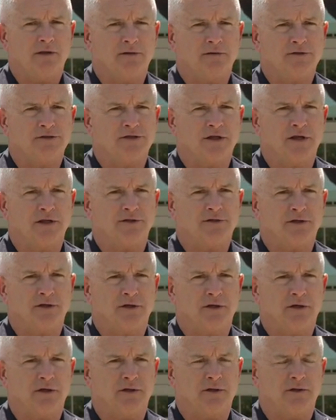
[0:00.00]
sent
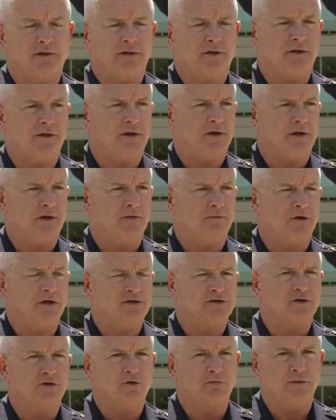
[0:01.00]
a
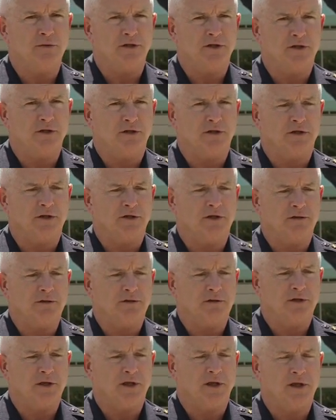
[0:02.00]
rescue immediately,
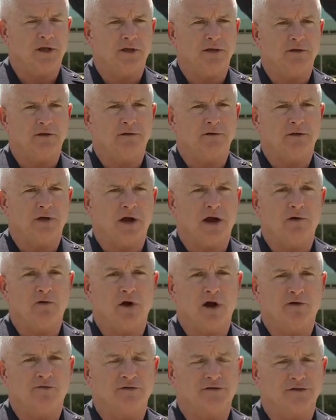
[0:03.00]
and our
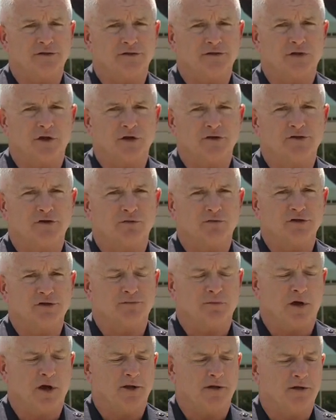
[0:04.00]
officers also
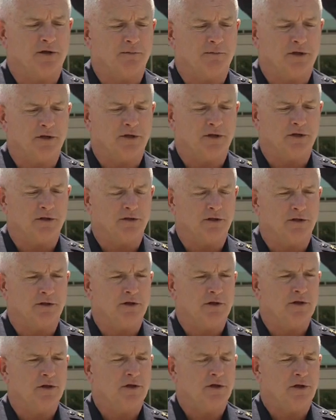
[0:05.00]
responded immediately.
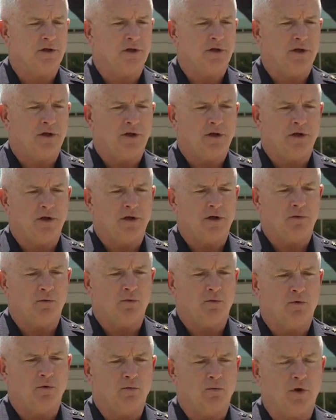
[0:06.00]

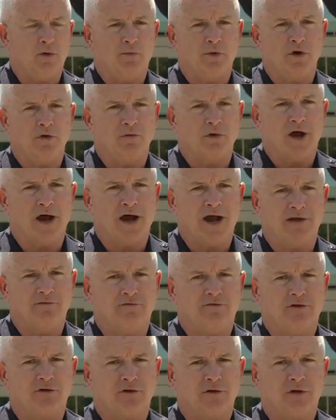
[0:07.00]
When we
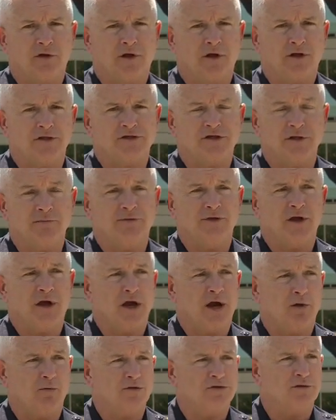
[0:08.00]
arrived,
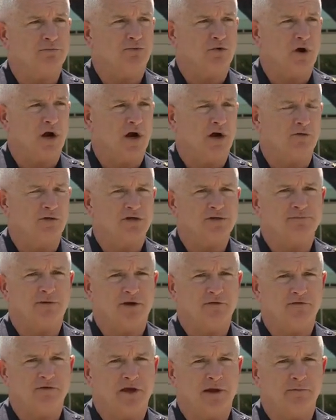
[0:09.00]
CPR was in progress by
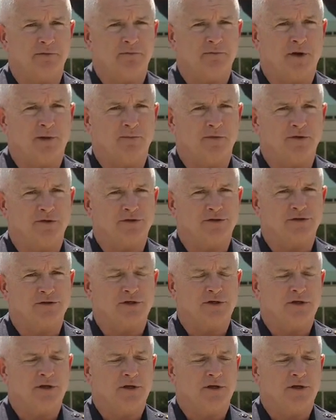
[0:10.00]
family members.